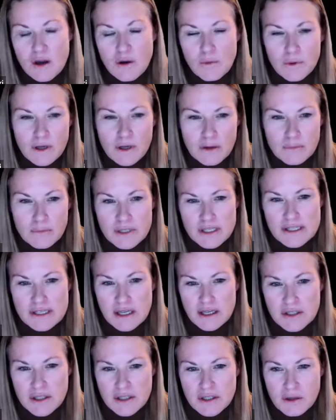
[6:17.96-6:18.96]
When companies
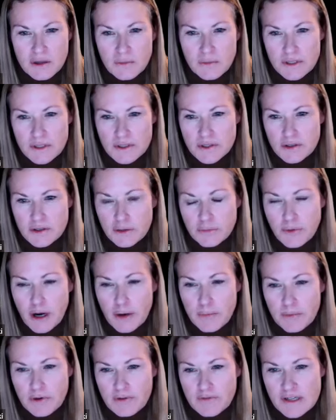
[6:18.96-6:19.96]
actually go in to do a
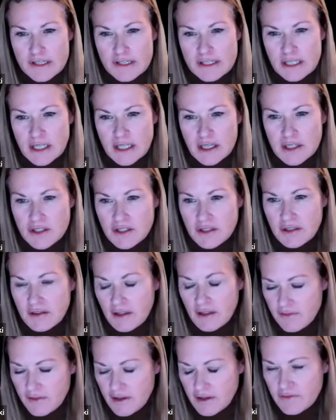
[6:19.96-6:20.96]
proper investigation,
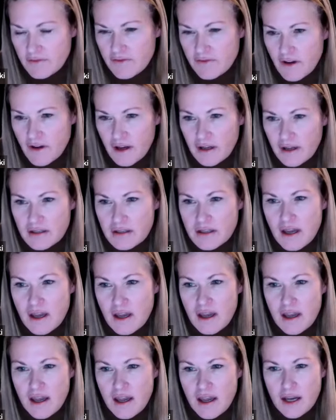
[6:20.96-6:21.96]
they can find
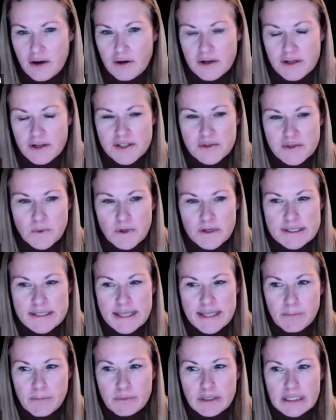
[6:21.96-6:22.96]
areas where
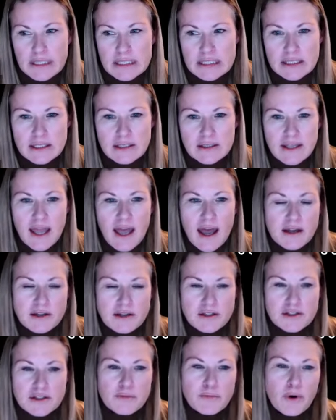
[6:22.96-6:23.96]
sampling didn't
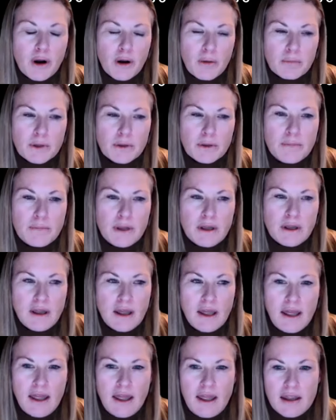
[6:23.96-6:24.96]
catch the problem,
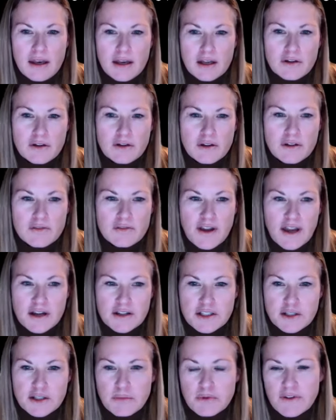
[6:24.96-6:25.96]
and it could have
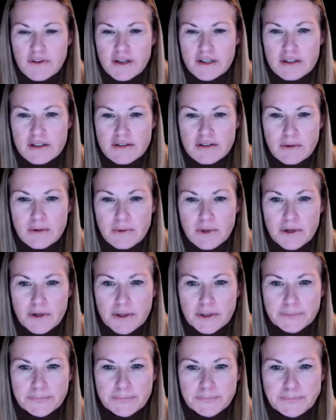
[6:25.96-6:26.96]
actually prevented that
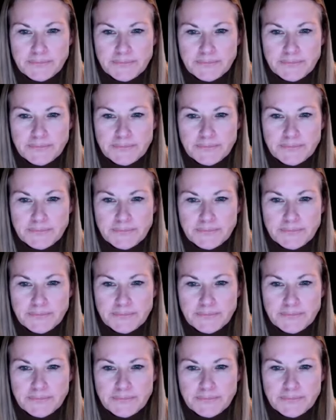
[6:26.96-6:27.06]
recall.